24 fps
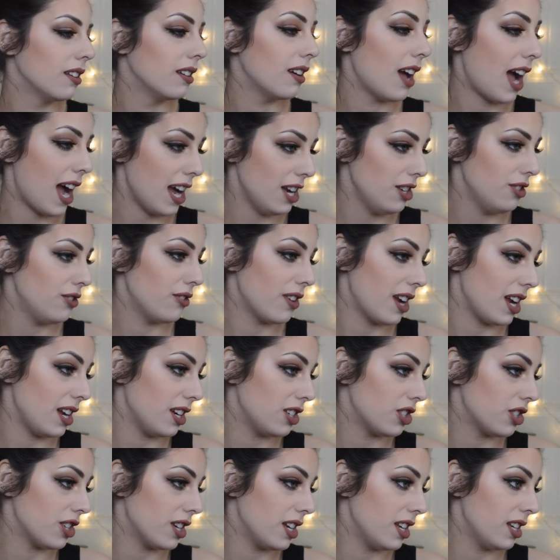
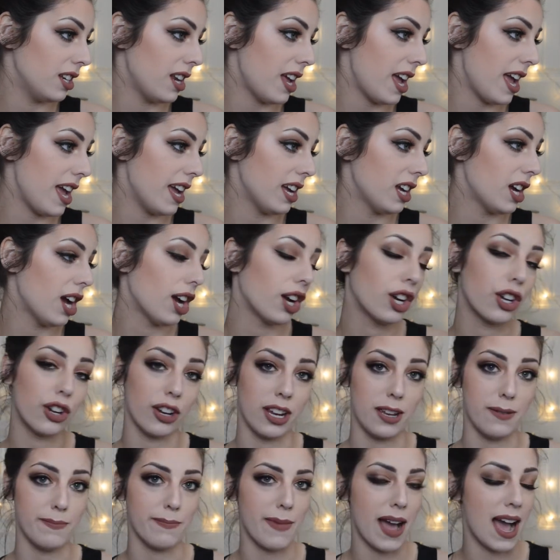Hydration Egg
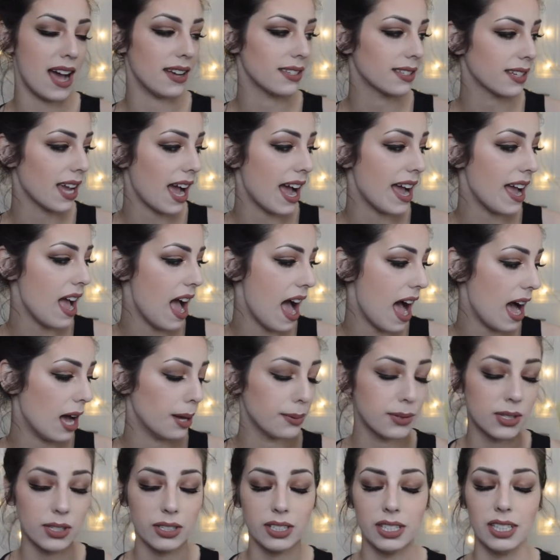Cream Mask. I
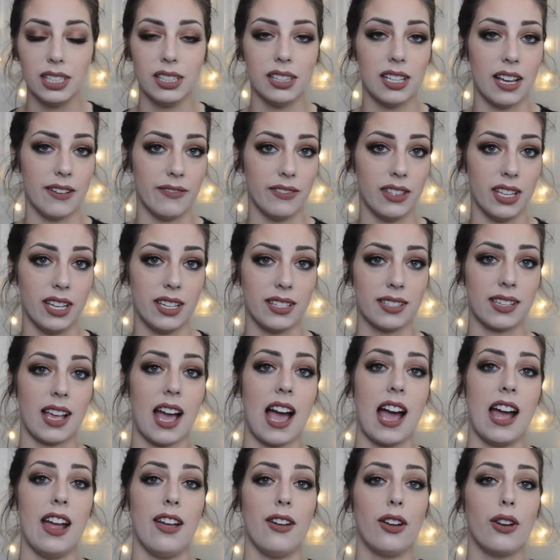absolutely love this.
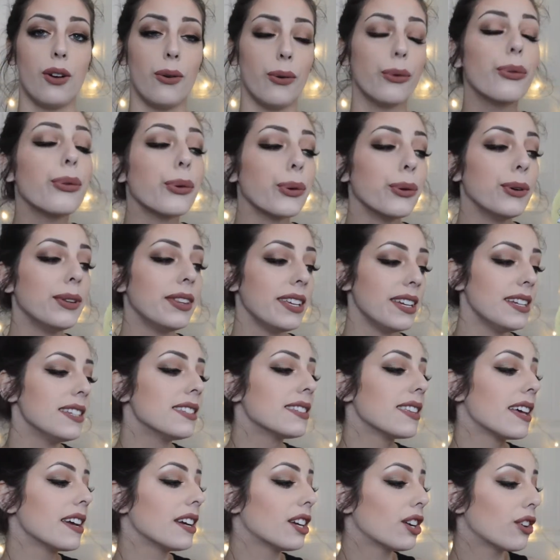I go through
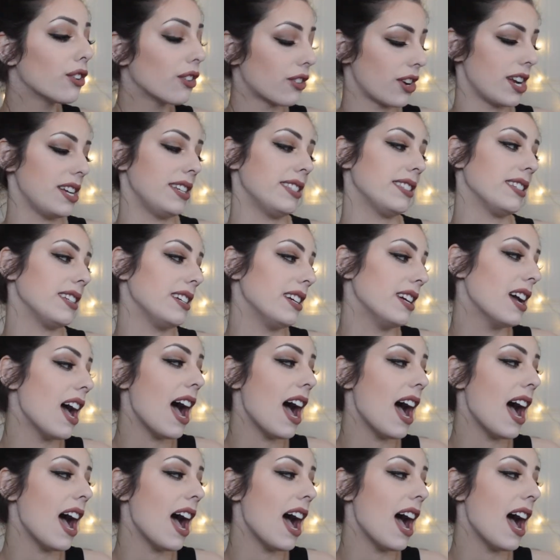these like crazy.